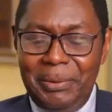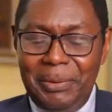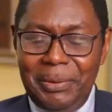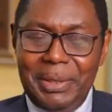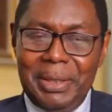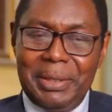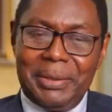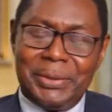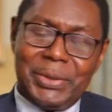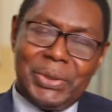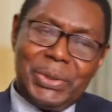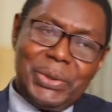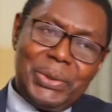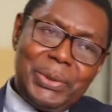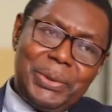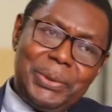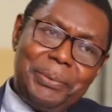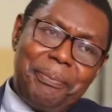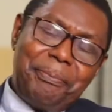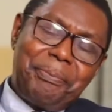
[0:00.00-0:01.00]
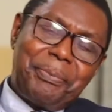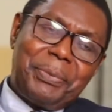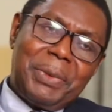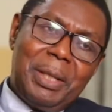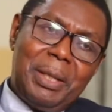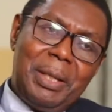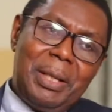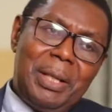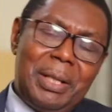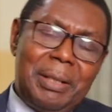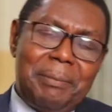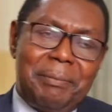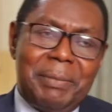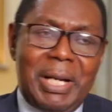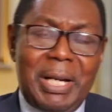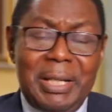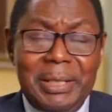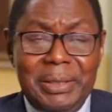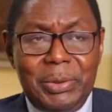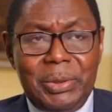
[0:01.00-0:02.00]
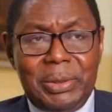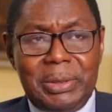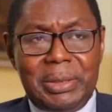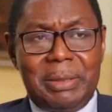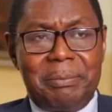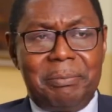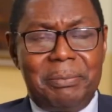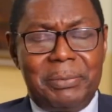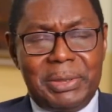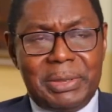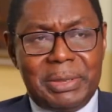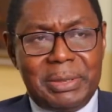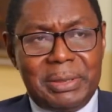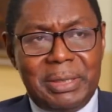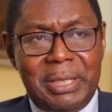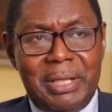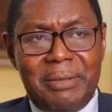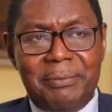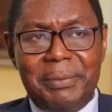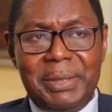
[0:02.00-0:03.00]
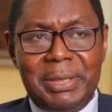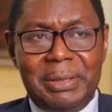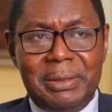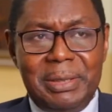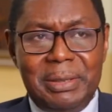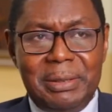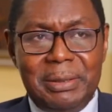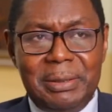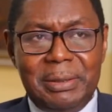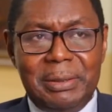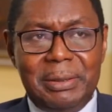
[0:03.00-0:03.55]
Okay, so I got a British government